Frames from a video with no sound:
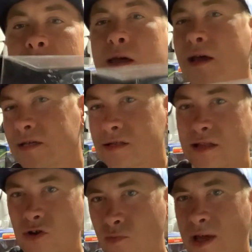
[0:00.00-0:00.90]
it's a
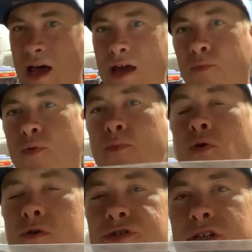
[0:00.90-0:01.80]
little bit out of
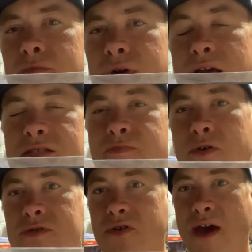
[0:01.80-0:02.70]
proportion, but I
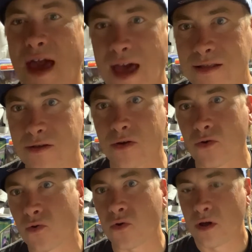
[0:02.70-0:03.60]
suppose you had to,